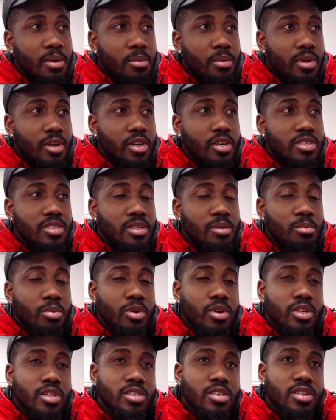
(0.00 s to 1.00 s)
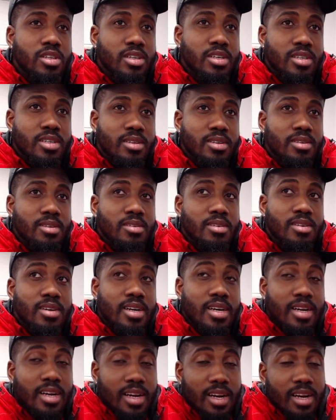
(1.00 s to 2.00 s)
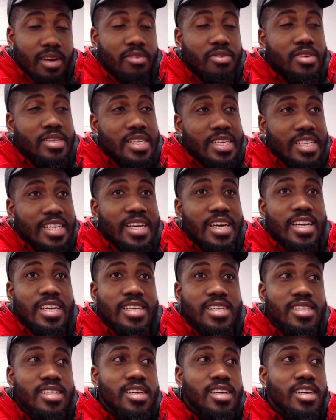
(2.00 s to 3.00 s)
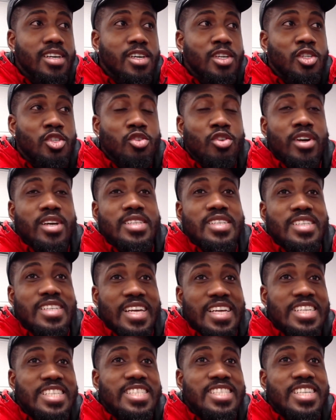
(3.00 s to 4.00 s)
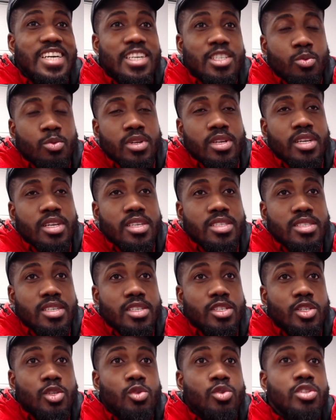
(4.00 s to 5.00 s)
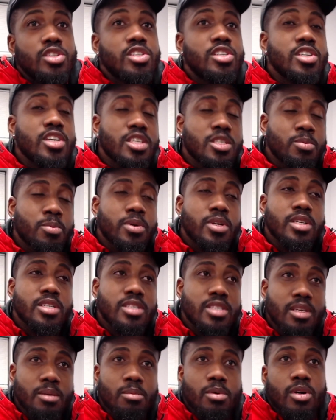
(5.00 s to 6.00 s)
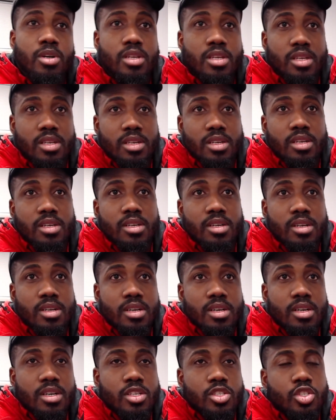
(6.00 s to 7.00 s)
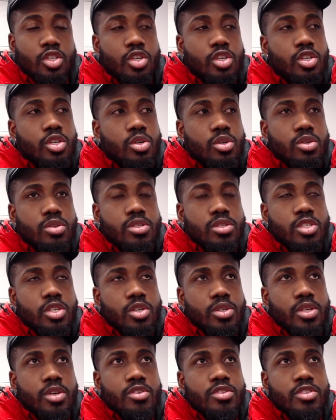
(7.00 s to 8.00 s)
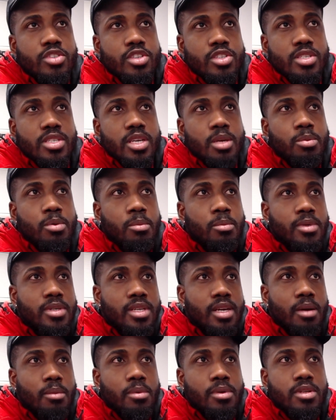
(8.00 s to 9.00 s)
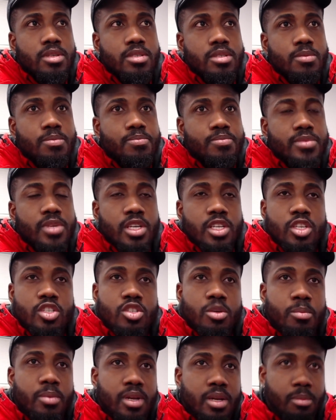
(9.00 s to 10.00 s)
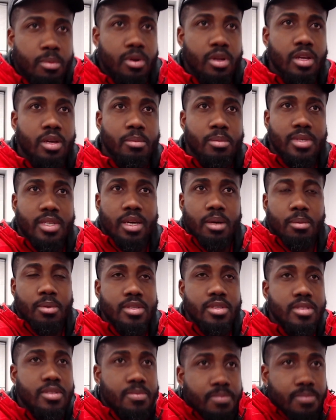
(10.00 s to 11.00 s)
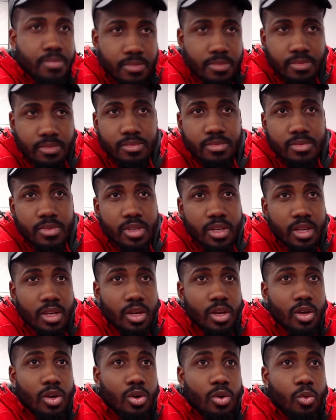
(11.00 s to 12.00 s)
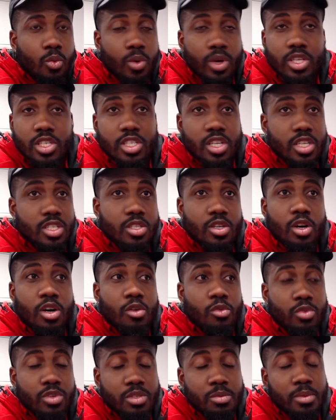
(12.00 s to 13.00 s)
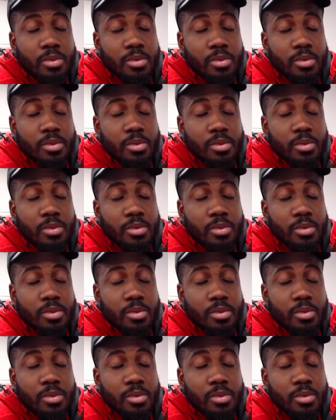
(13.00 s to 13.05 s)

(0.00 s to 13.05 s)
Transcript: because your body took half of the night trying to digest what it is that you just put into your body. So there is your sleeping metabolism and there's your metabolic metabolism. One shuts off, which